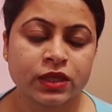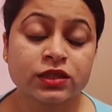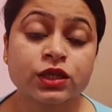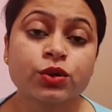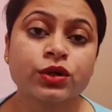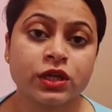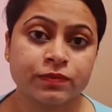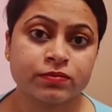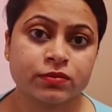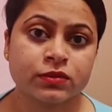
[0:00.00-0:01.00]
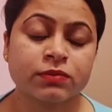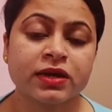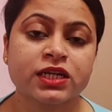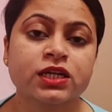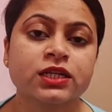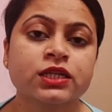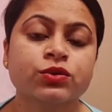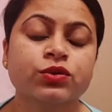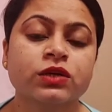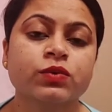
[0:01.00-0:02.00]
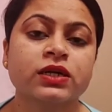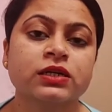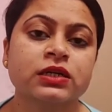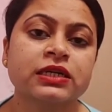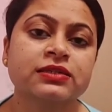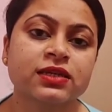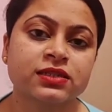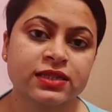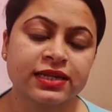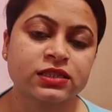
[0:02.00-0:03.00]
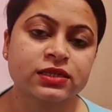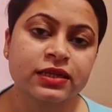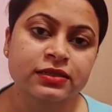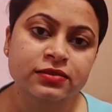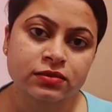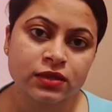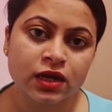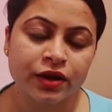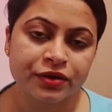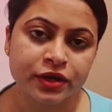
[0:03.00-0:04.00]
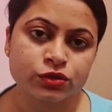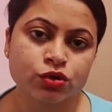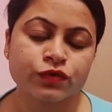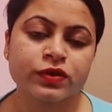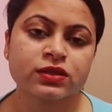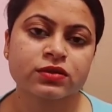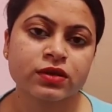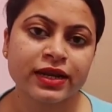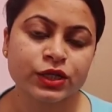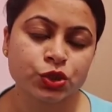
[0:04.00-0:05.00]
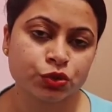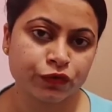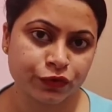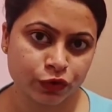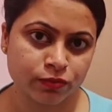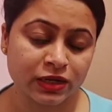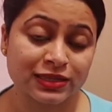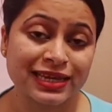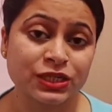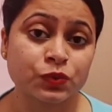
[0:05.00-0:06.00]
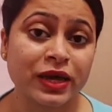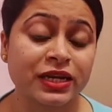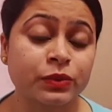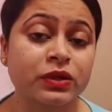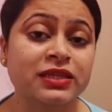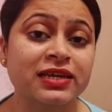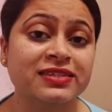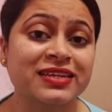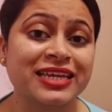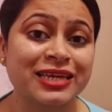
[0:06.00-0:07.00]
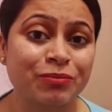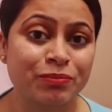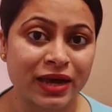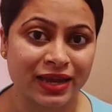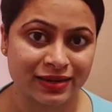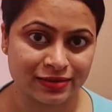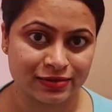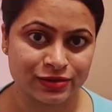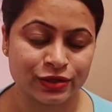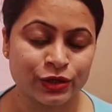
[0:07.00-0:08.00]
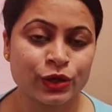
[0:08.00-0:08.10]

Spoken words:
theory, the medical theory, what it suggests in the context of, in the relation of humor, that whenever there is an imbalance